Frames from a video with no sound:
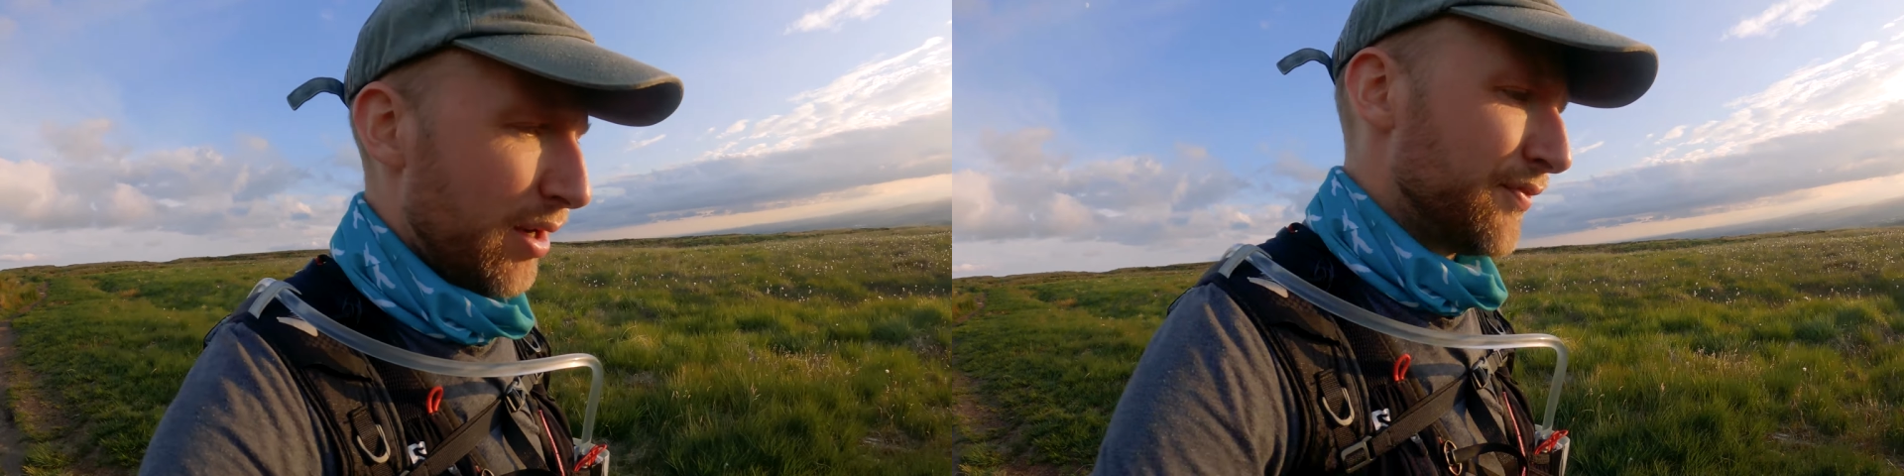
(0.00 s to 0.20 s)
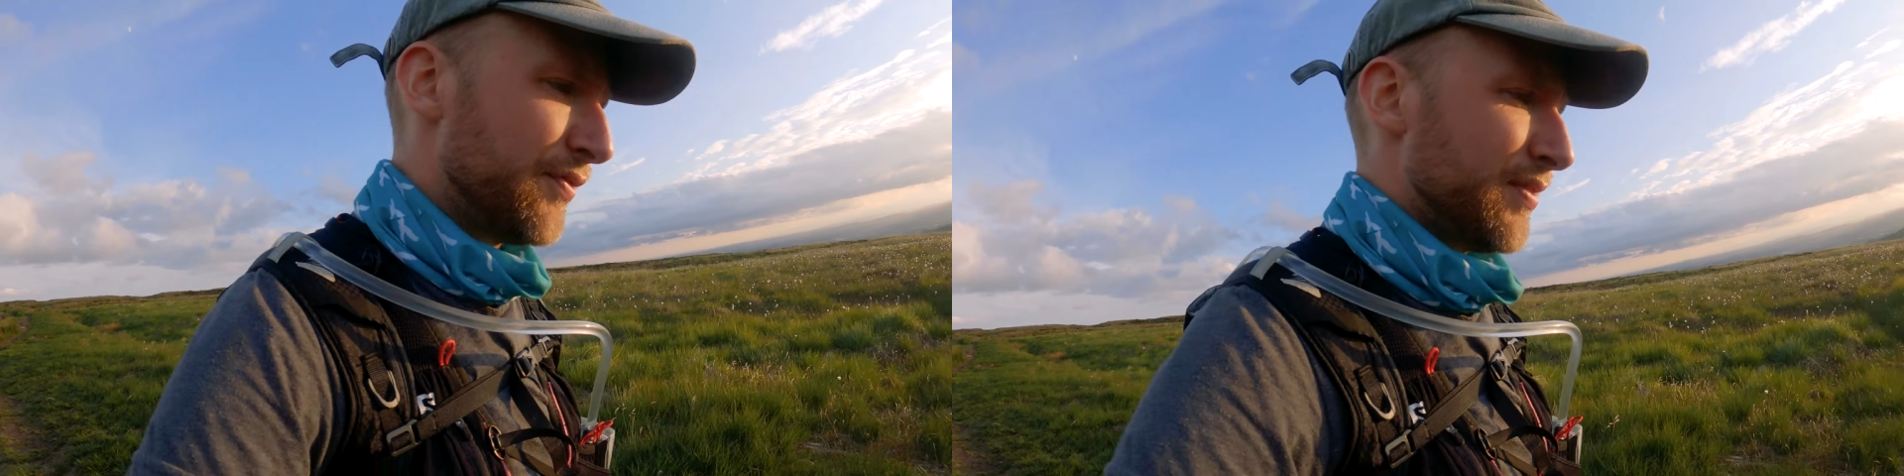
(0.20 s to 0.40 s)

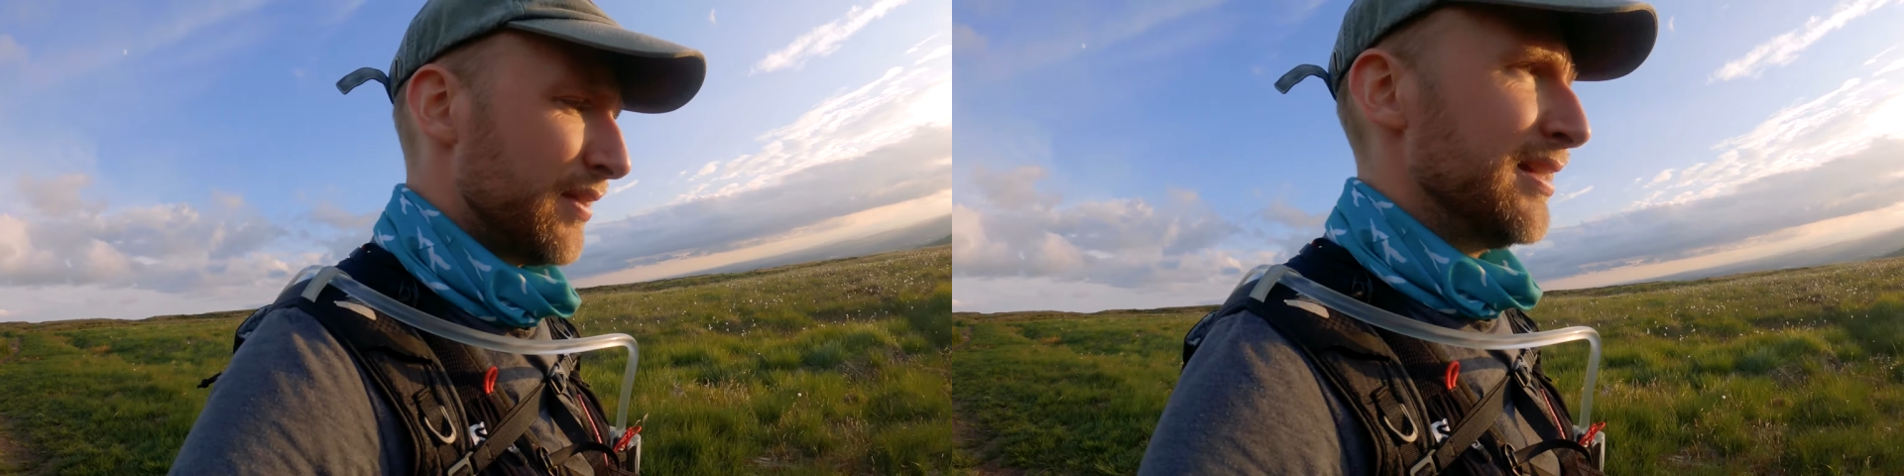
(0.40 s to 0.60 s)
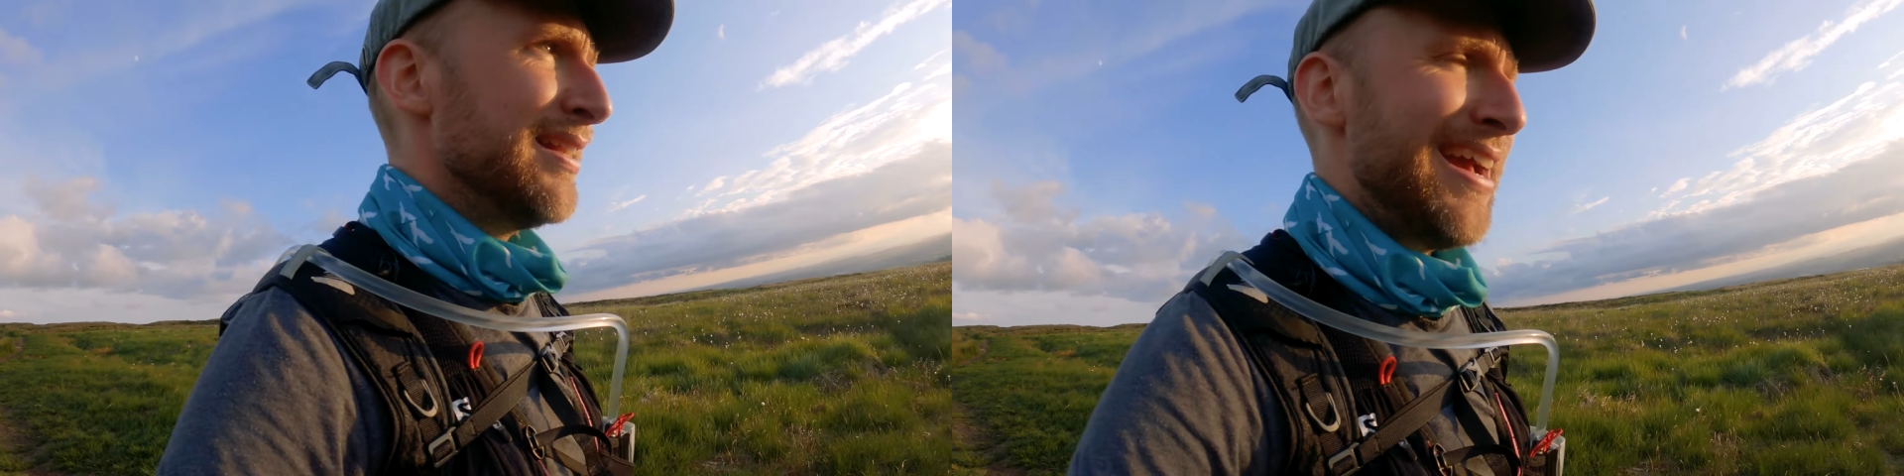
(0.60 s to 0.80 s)
off
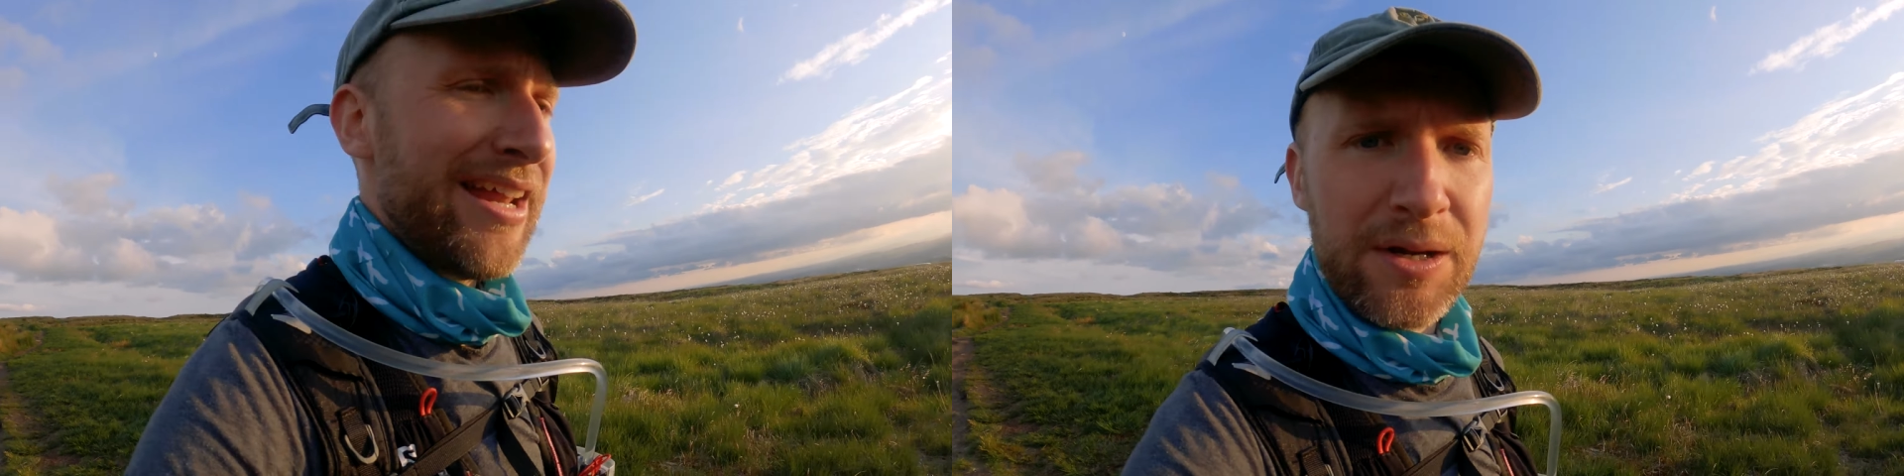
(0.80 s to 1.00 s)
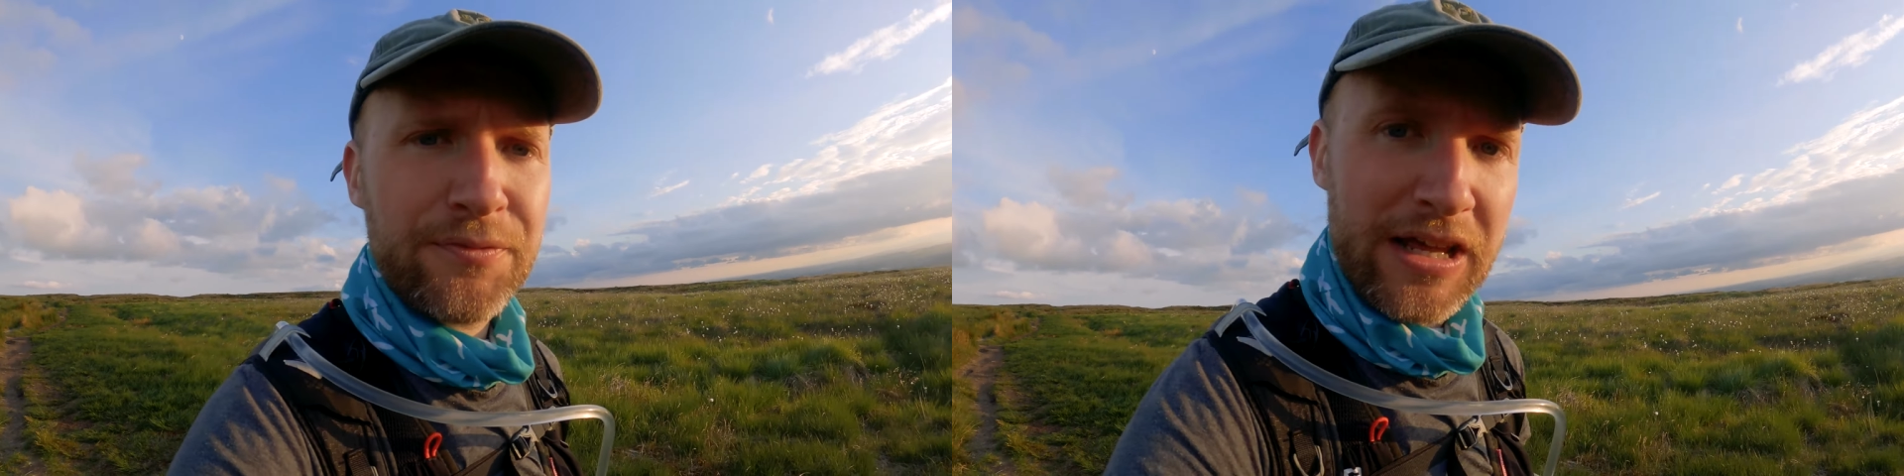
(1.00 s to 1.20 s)

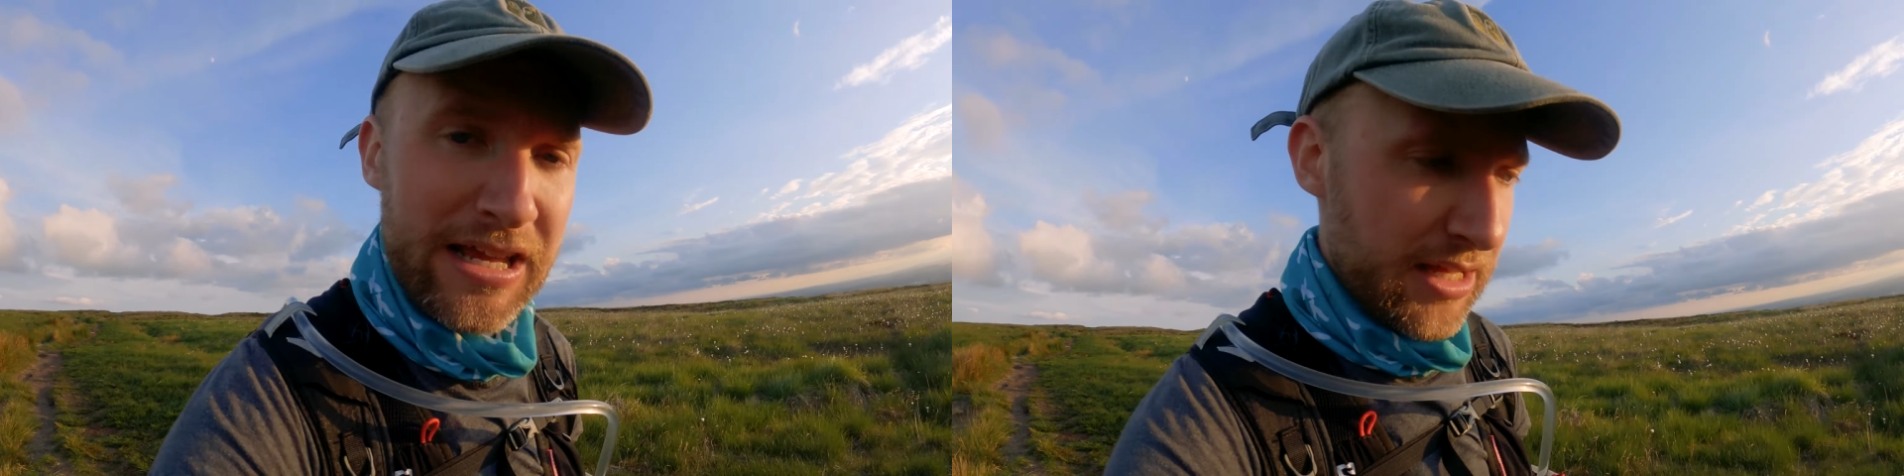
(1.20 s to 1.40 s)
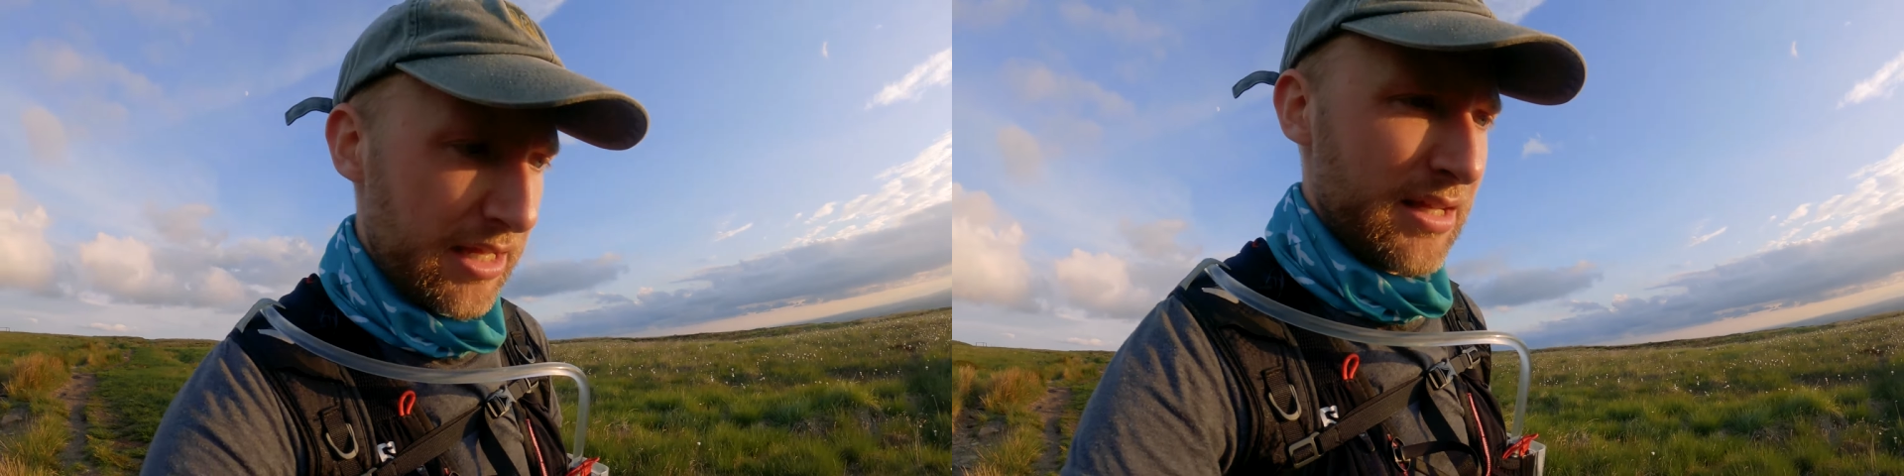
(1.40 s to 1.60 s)
and hopefully